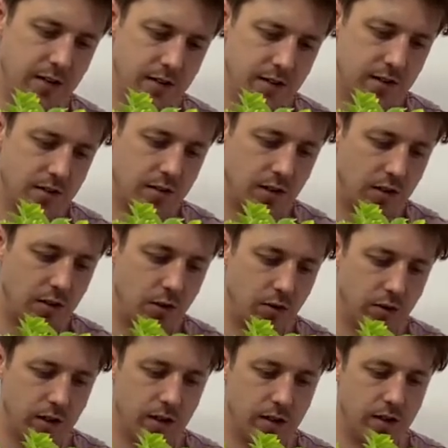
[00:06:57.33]
to secure
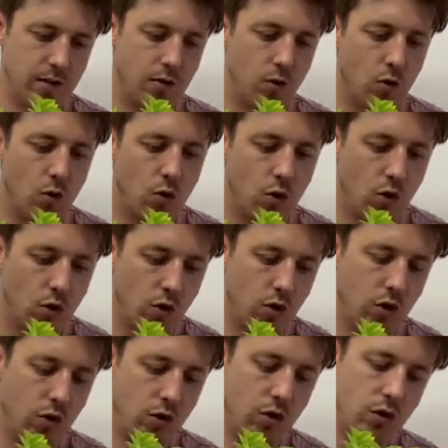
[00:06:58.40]
it
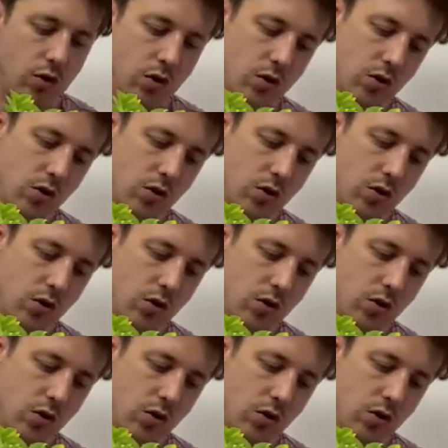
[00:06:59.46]
or